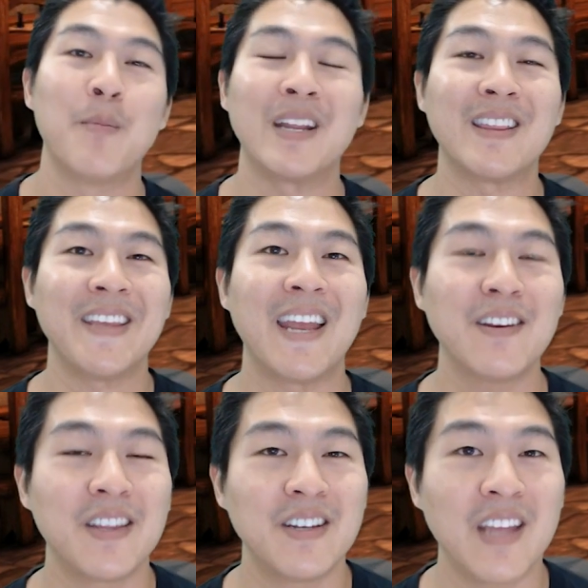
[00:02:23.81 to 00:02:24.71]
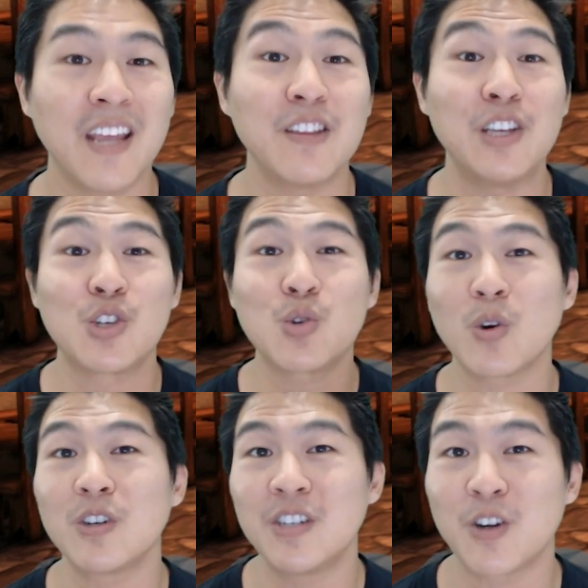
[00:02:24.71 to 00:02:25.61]
But at the end of the day, the
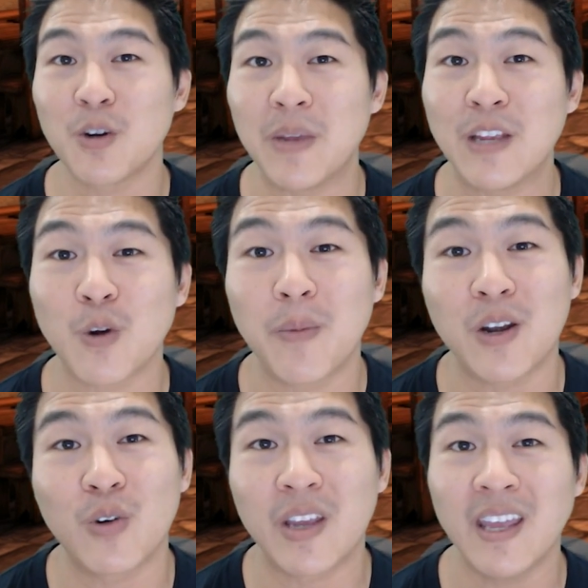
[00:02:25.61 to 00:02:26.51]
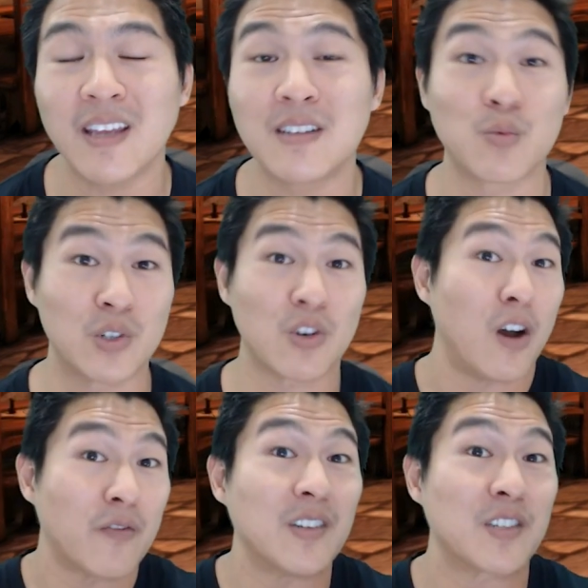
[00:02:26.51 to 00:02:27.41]
short-term incremental gains, which
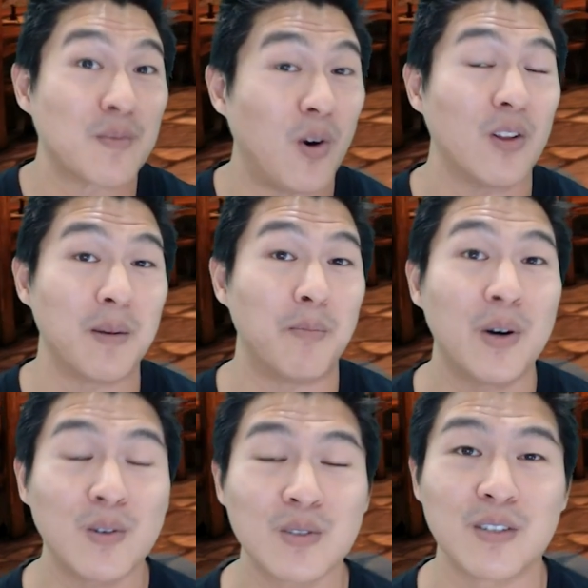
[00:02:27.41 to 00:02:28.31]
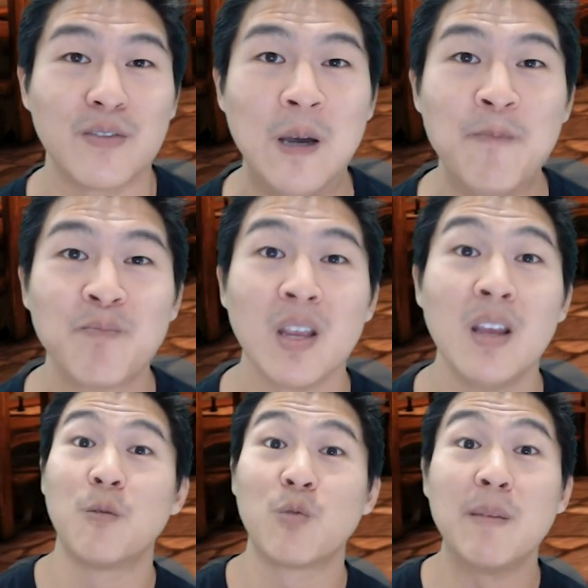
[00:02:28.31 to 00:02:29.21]
are often small and impulsive,
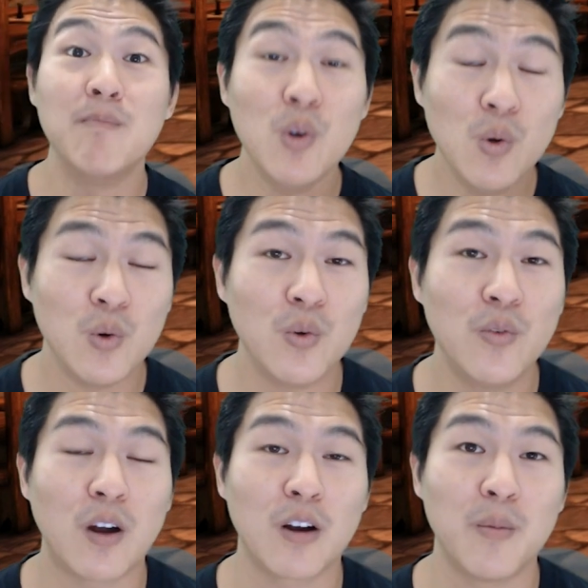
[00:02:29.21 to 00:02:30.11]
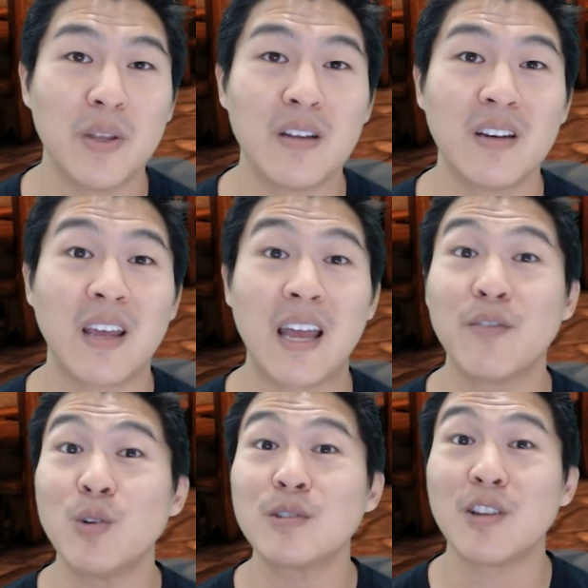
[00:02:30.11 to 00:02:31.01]
remove our ability to
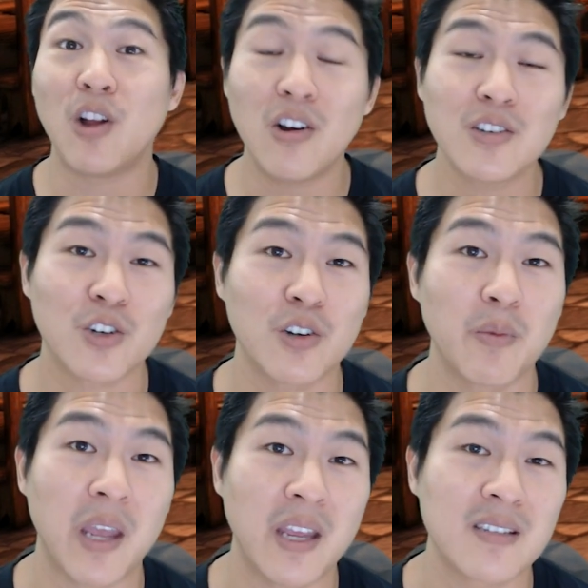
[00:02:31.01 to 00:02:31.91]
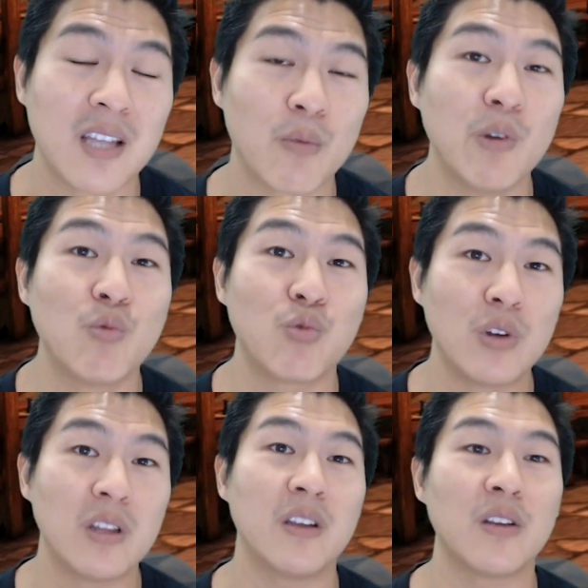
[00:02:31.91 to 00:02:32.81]
have those long-term gains that we
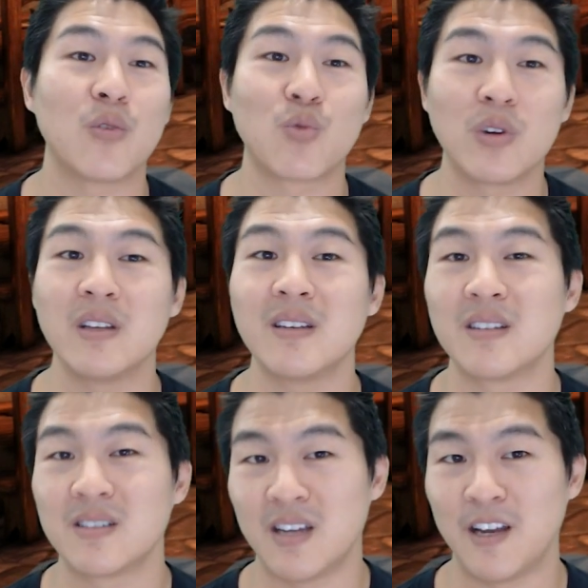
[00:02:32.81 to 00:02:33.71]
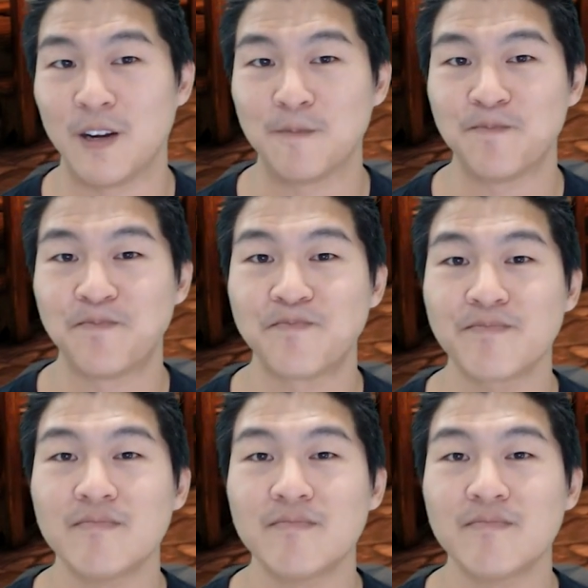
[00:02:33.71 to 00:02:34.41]
really, really desire.